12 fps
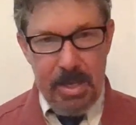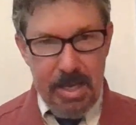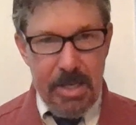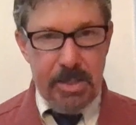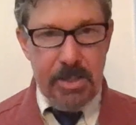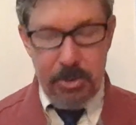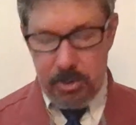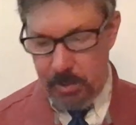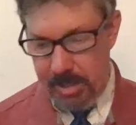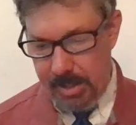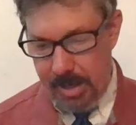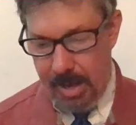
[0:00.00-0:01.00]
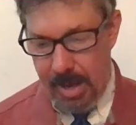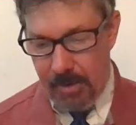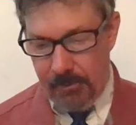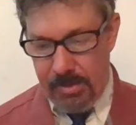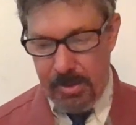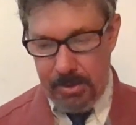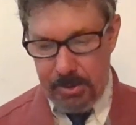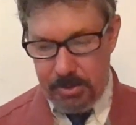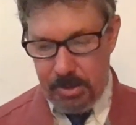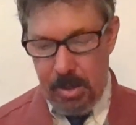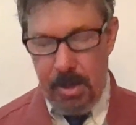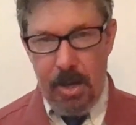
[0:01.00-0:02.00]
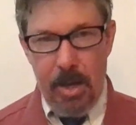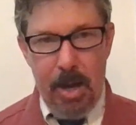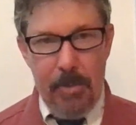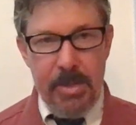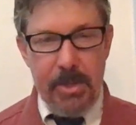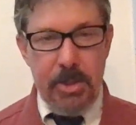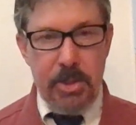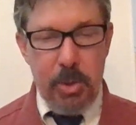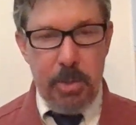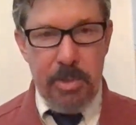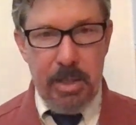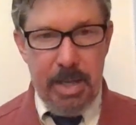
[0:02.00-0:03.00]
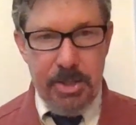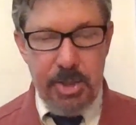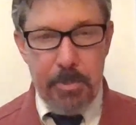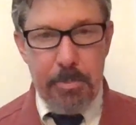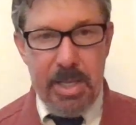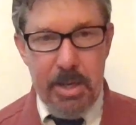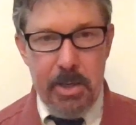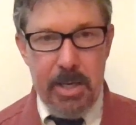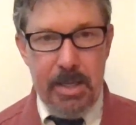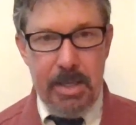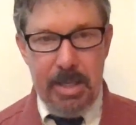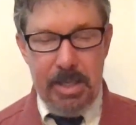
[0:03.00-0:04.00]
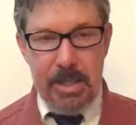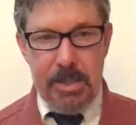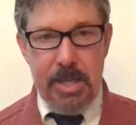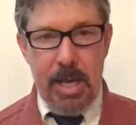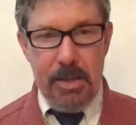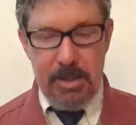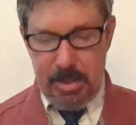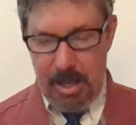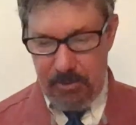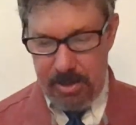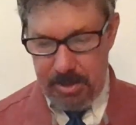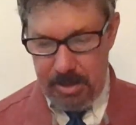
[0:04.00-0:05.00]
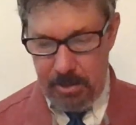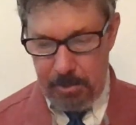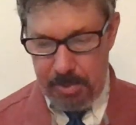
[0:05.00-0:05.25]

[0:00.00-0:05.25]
is three and a half years. Um, the tribulation period is seven year